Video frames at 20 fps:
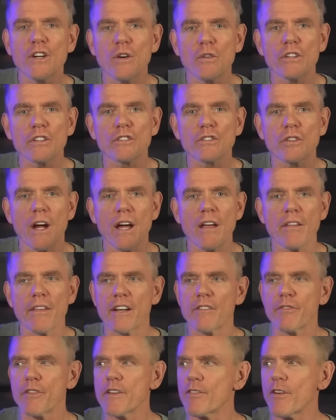going to trial
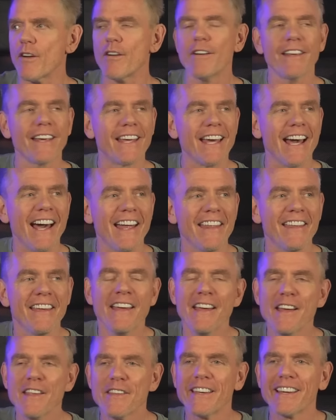then if we've already got
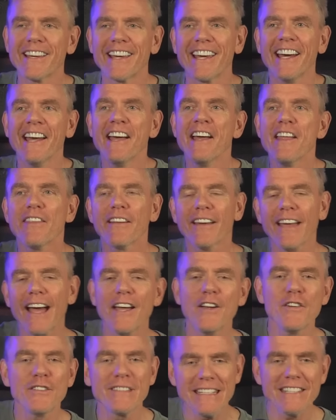the guy
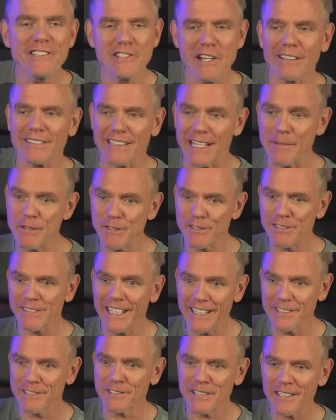who did jail time
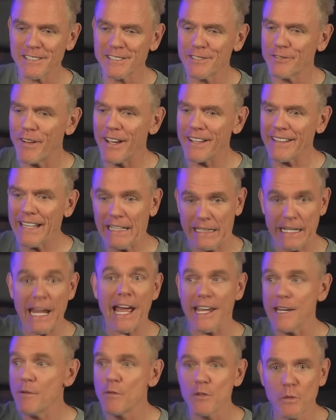is testifying that,
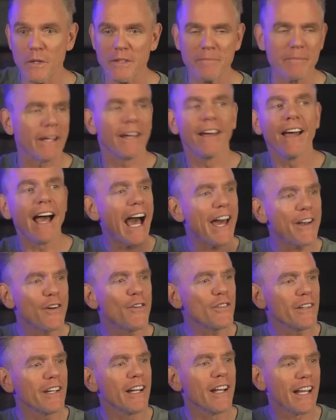he was with me. I
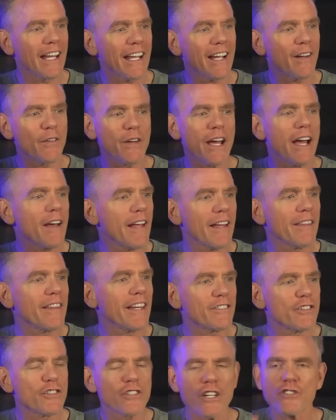don't,
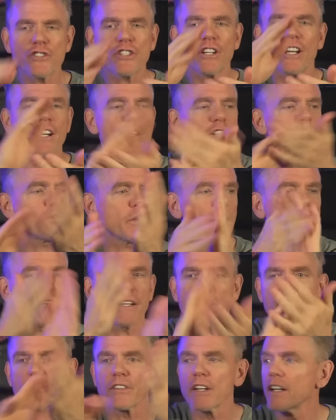like the judge should have just went like
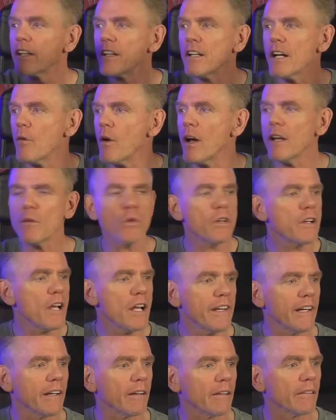this. You know what? We're
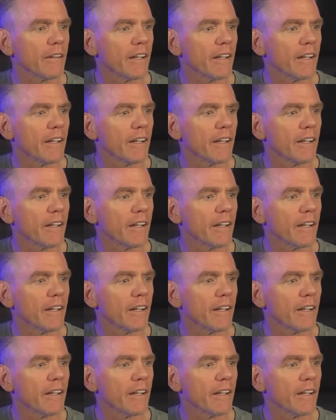done here.